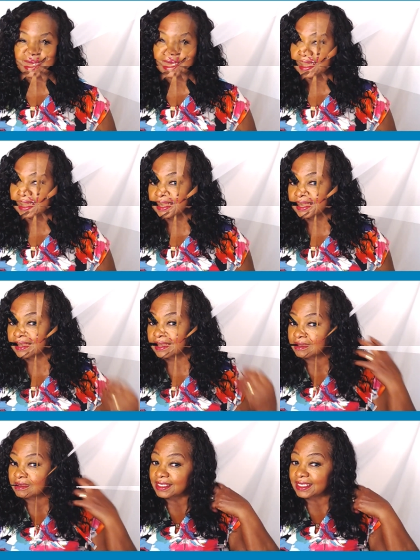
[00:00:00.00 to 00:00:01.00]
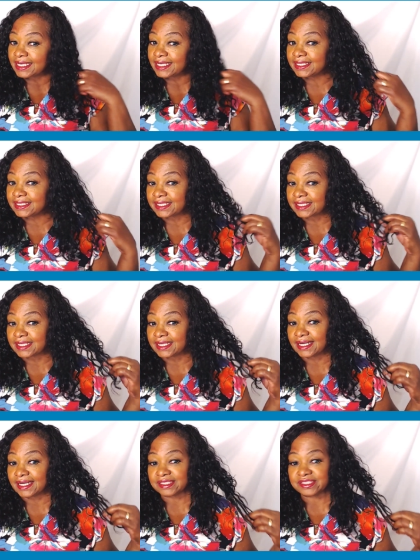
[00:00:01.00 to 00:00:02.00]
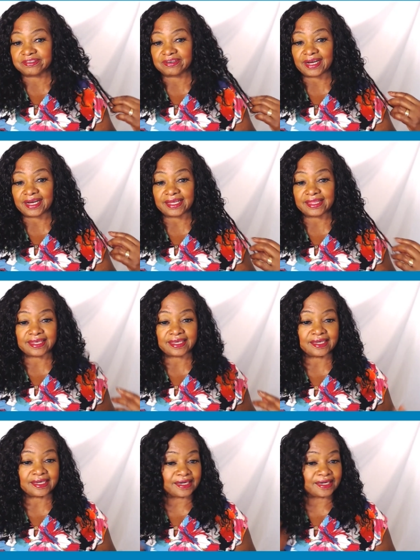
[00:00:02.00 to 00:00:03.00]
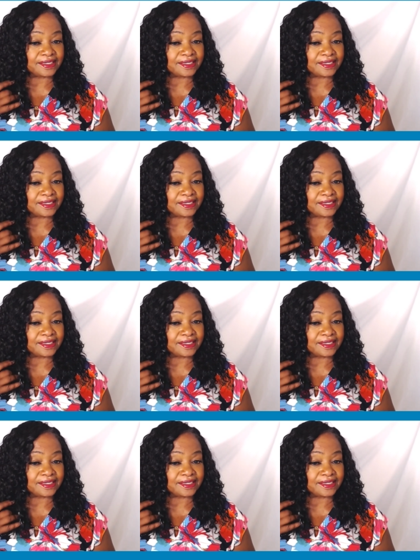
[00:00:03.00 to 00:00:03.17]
Now, I did not try the